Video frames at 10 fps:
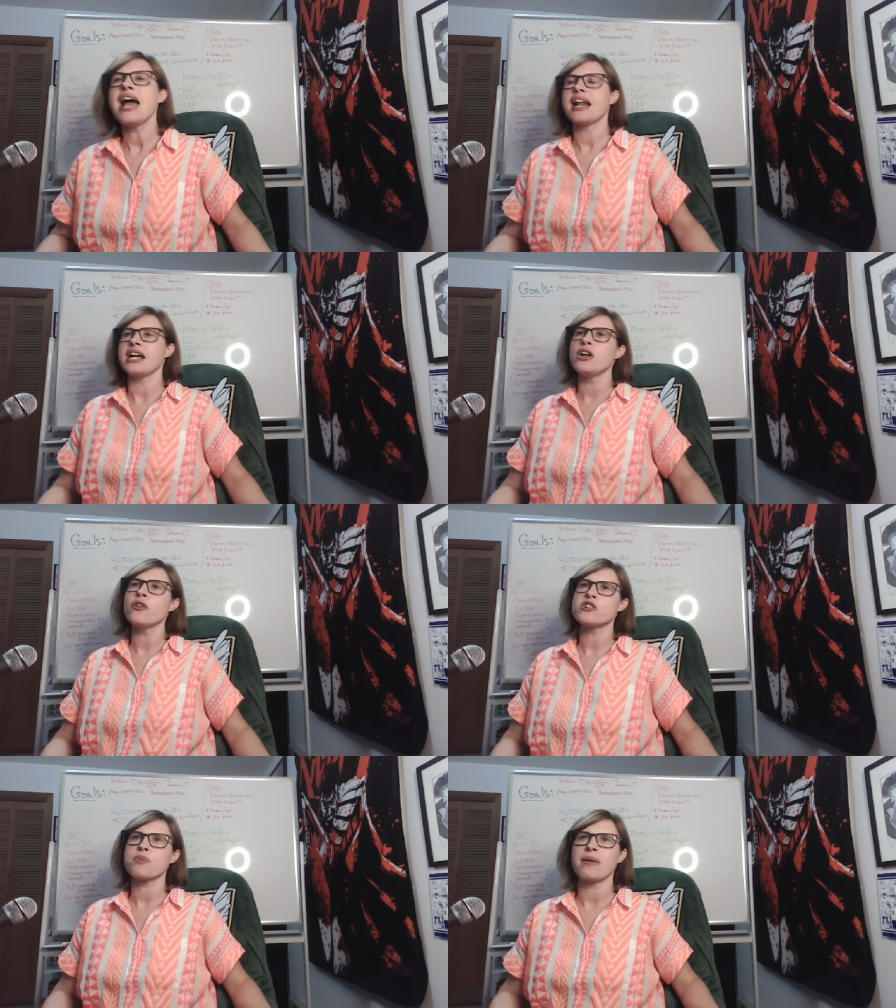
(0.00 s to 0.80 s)
And I know
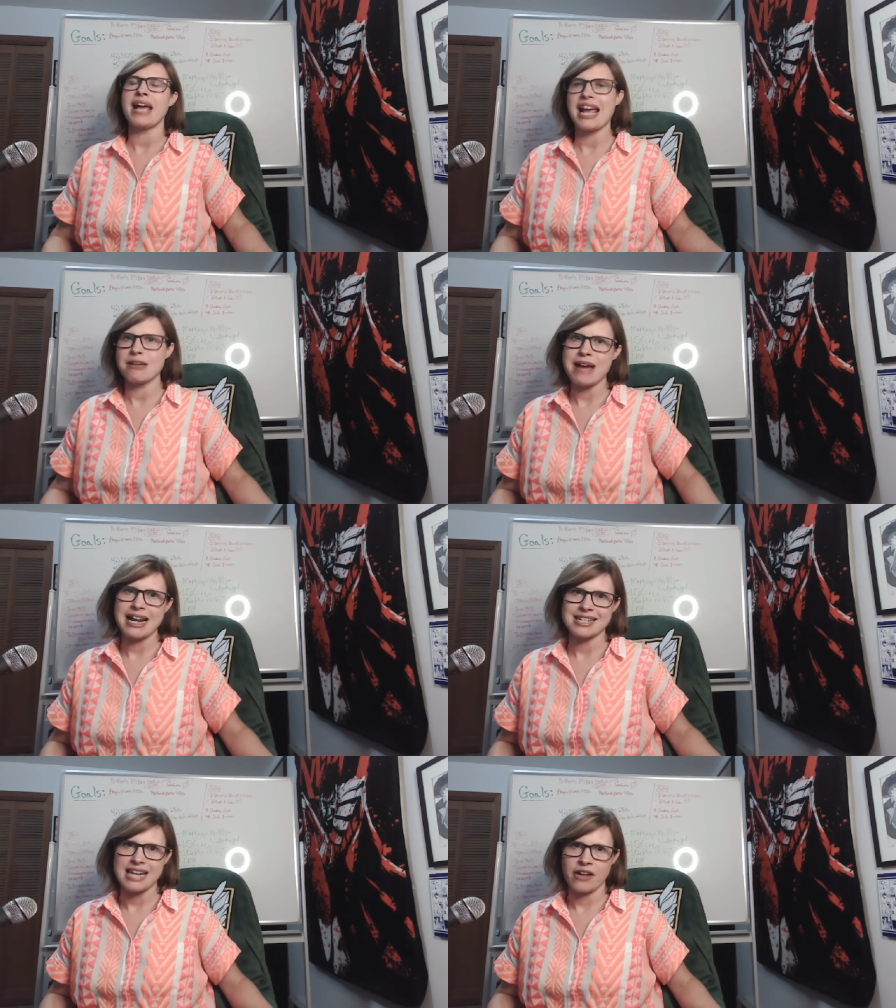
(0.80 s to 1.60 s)
there's probably
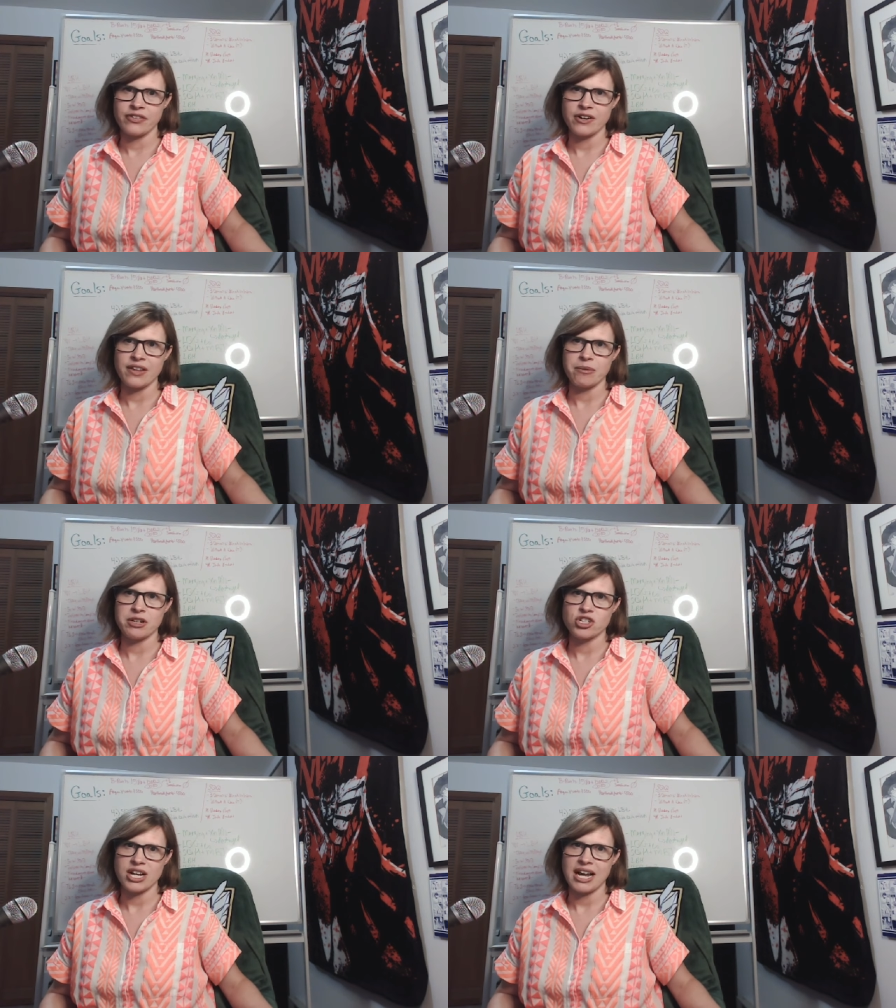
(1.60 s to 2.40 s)
animatics out there that I'm
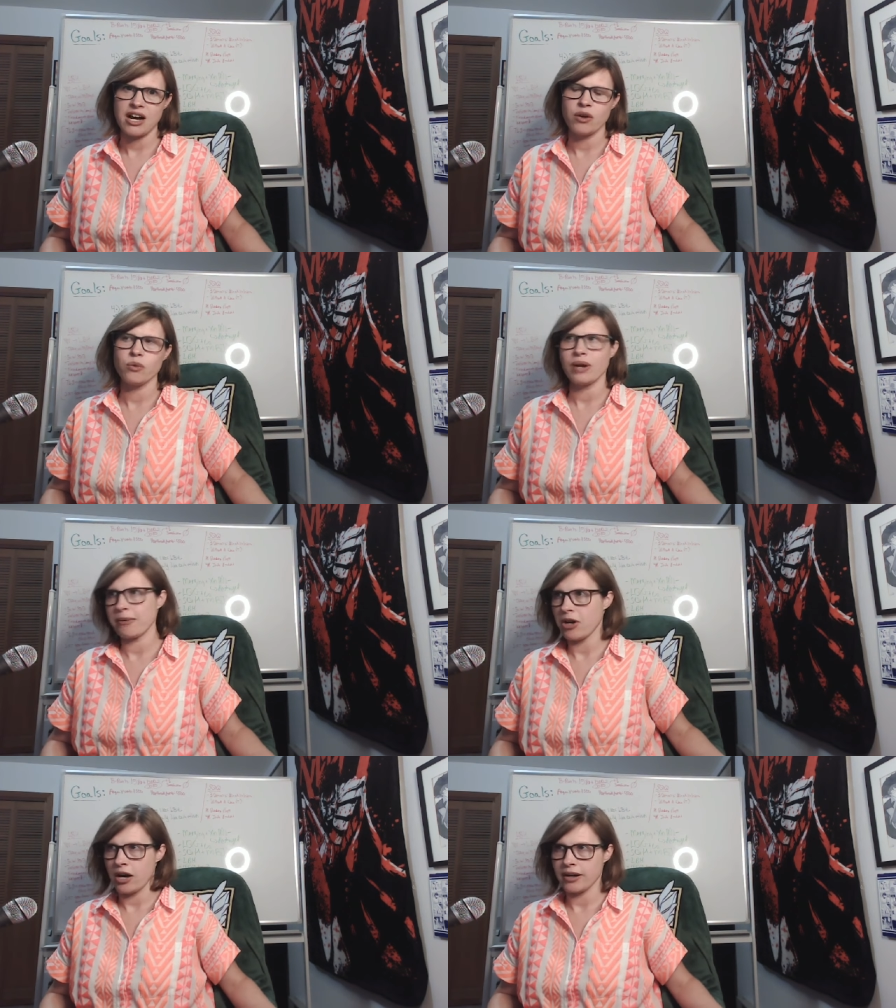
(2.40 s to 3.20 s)
going to check out when
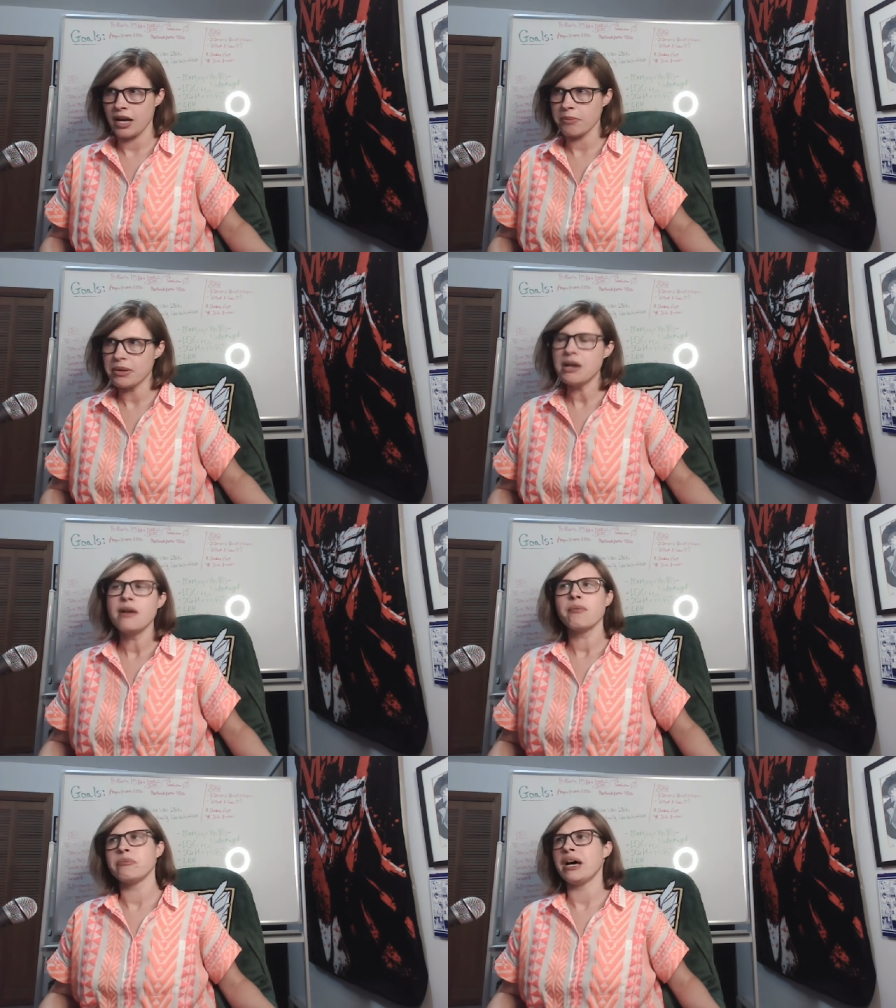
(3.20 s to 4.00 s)
I'm caught up,
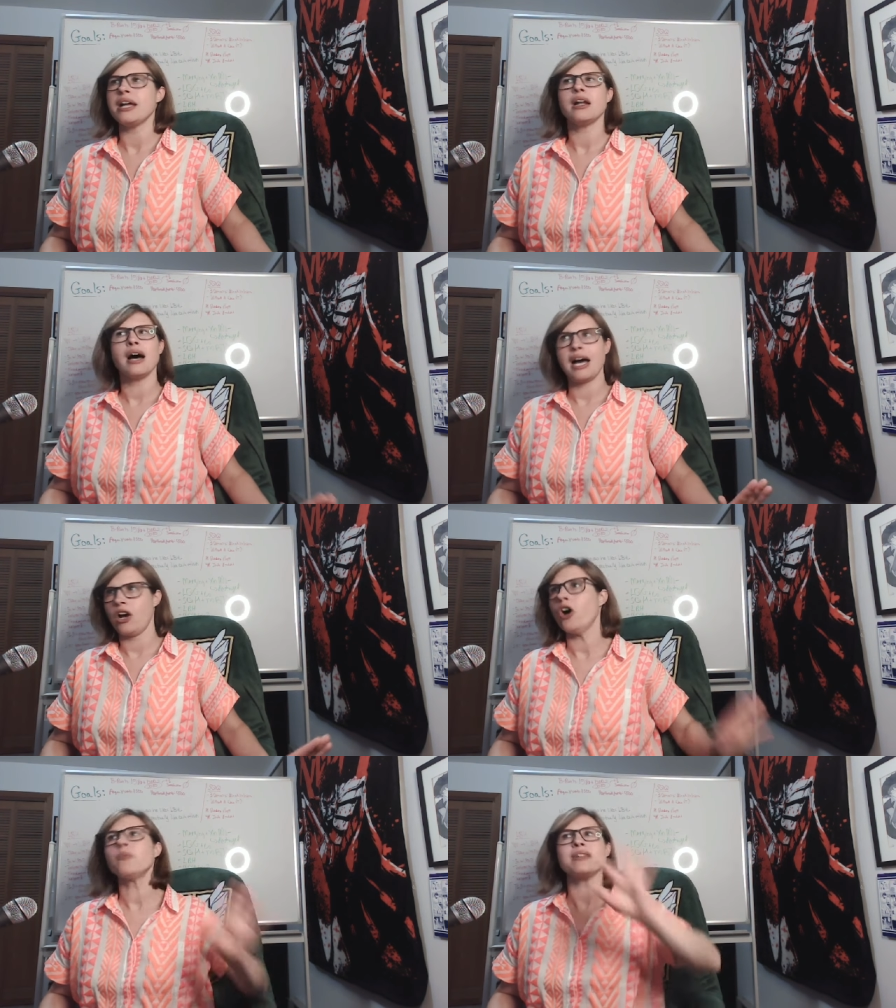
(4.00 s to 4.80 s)
but I
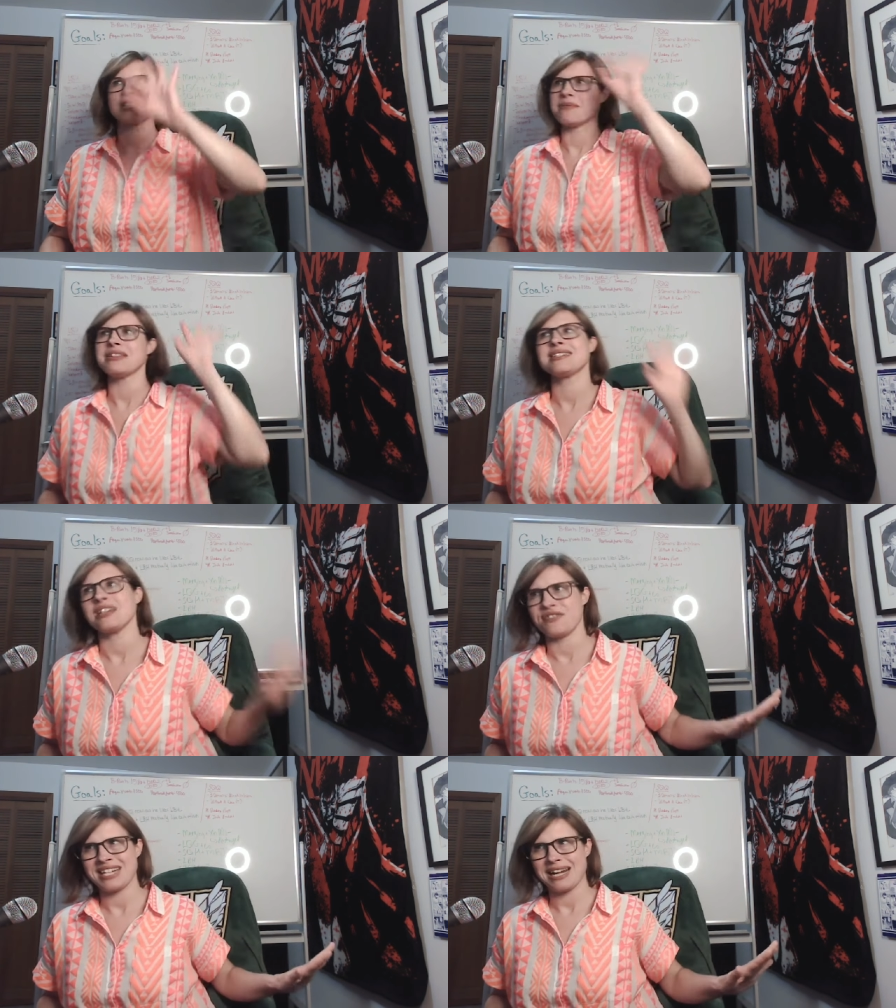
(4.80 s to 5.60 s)
hope that some of this
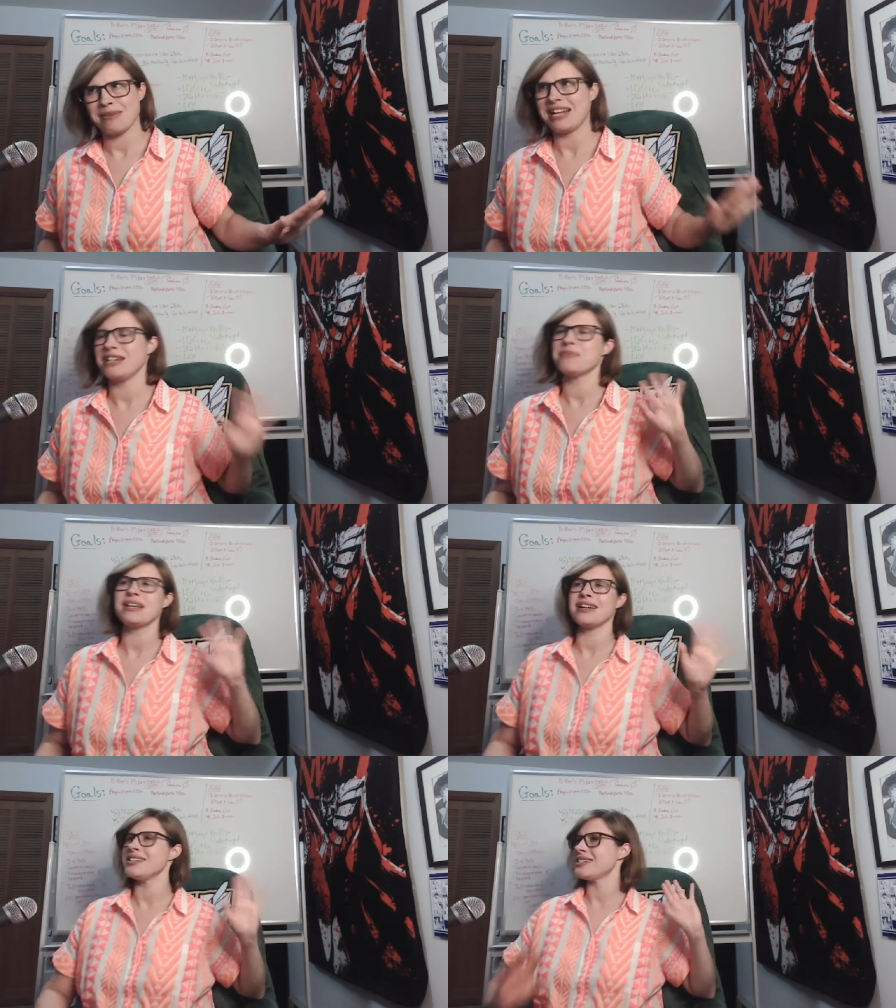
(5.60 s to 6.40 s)
stuff is animated
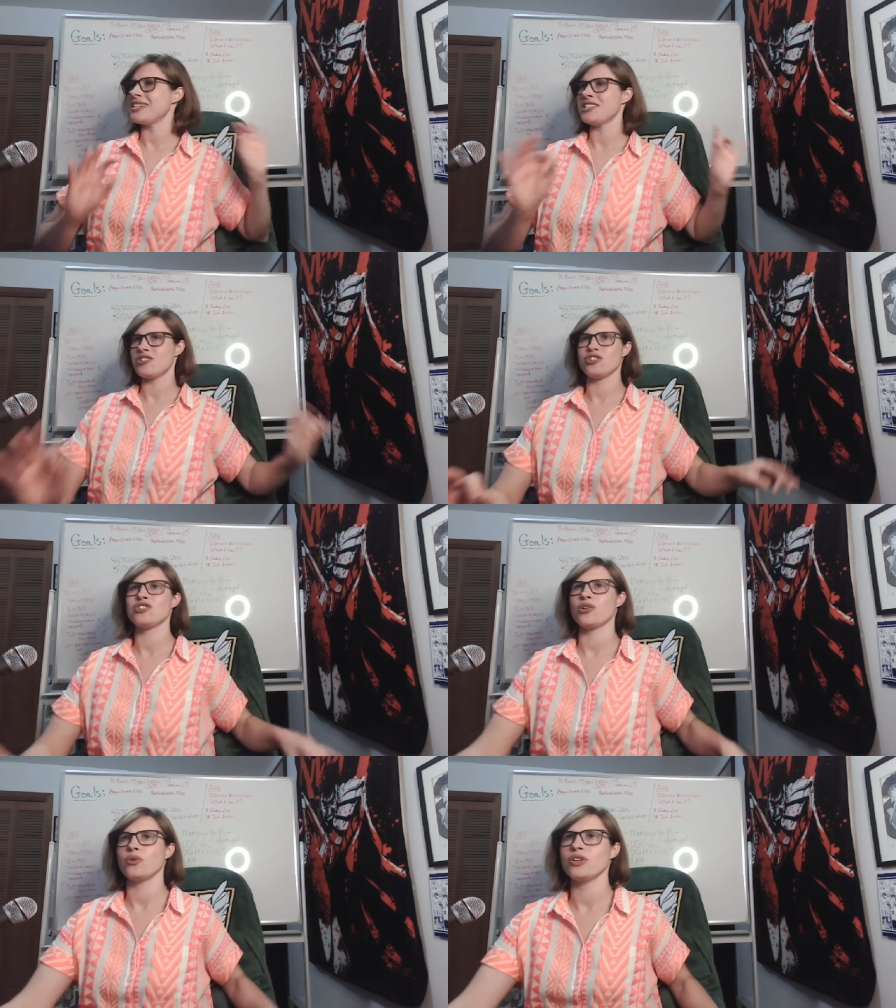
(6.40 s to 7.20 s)
because it's
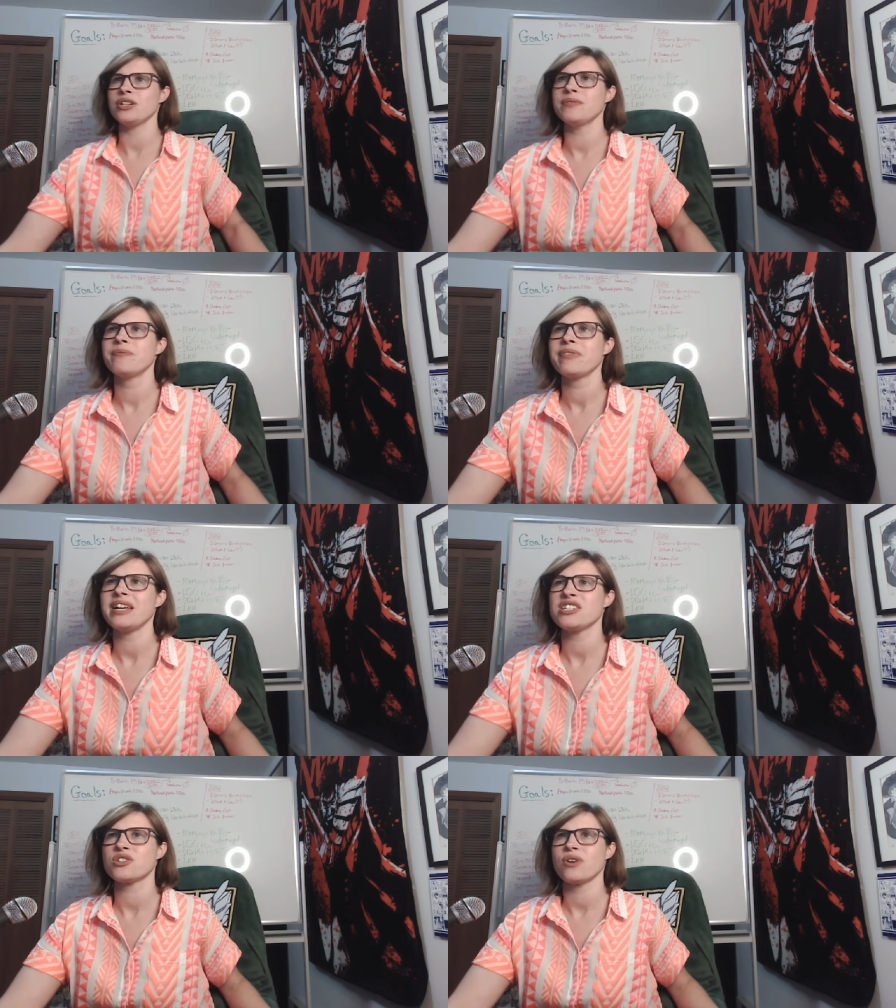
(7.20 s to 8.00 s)
just so good.
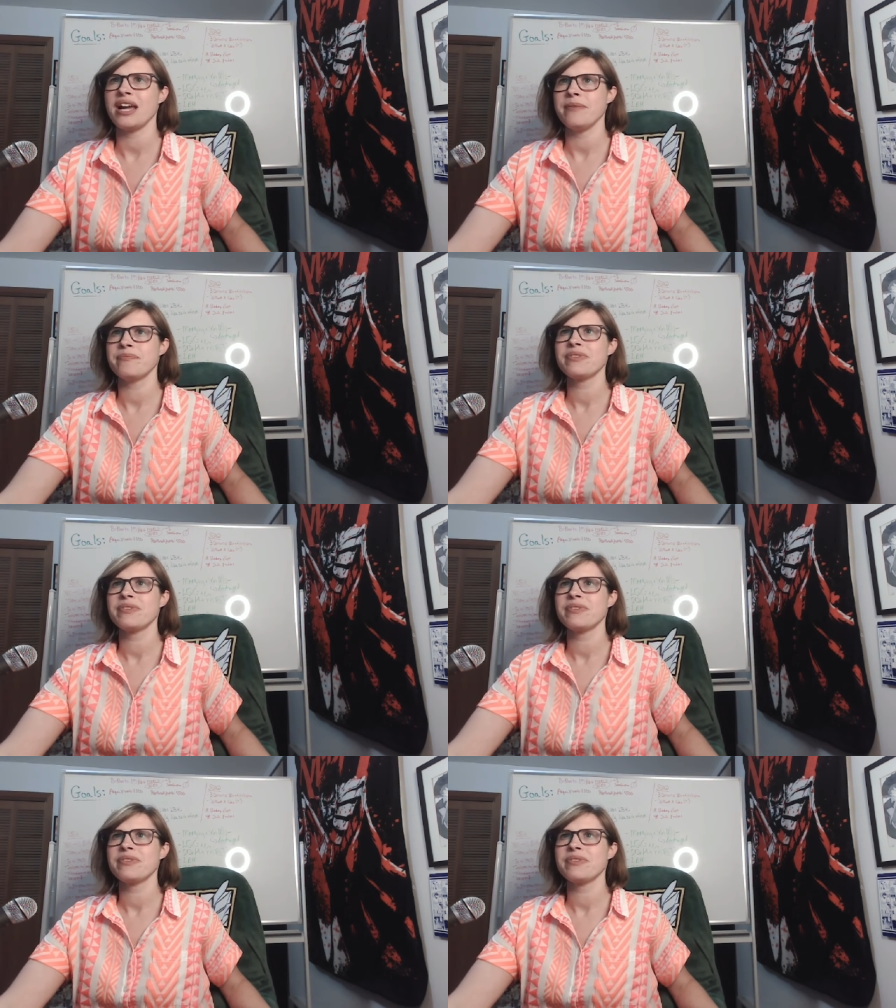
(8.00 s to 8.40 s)
It's great.